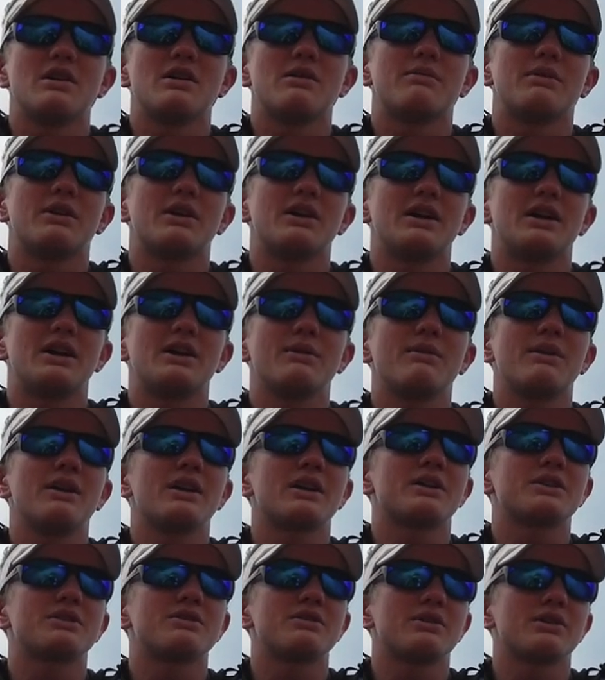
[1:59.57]
But anyway, I'm
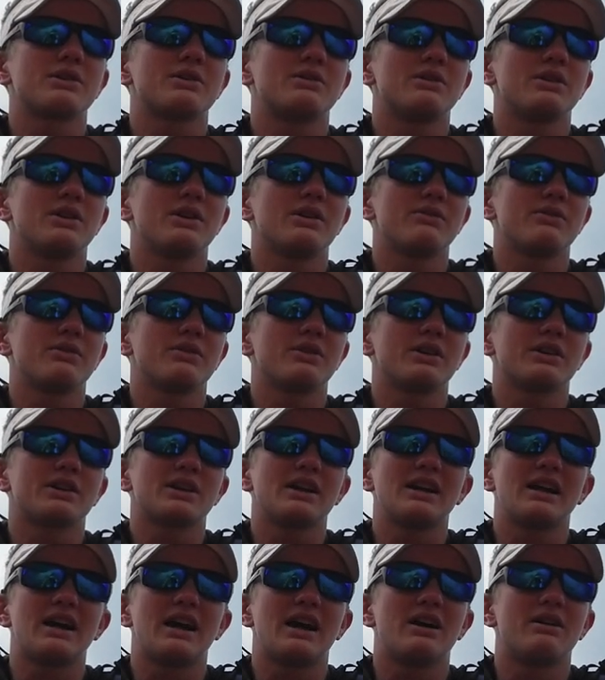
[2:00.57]
gonna start going over
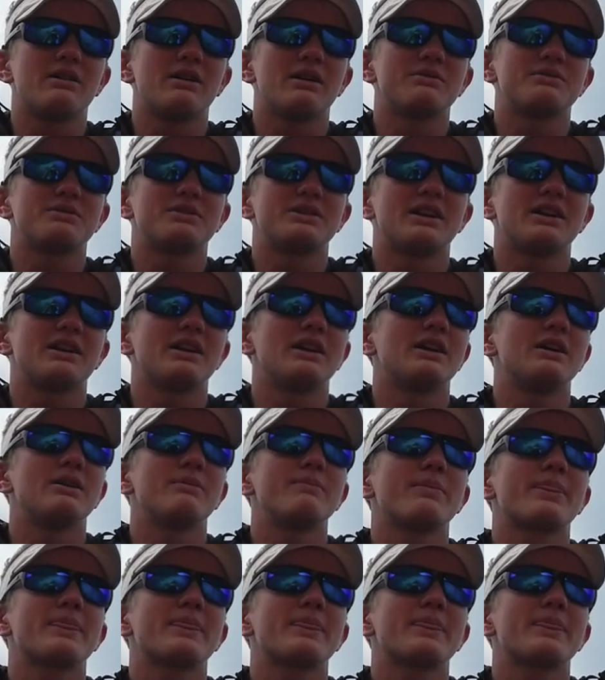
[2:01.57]
kind of how I've set it up.